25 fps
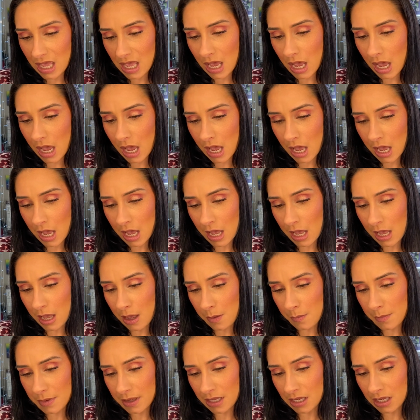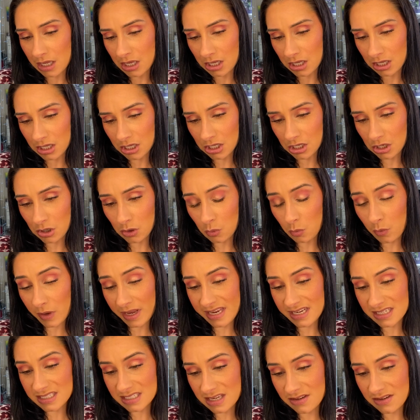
Um, your weight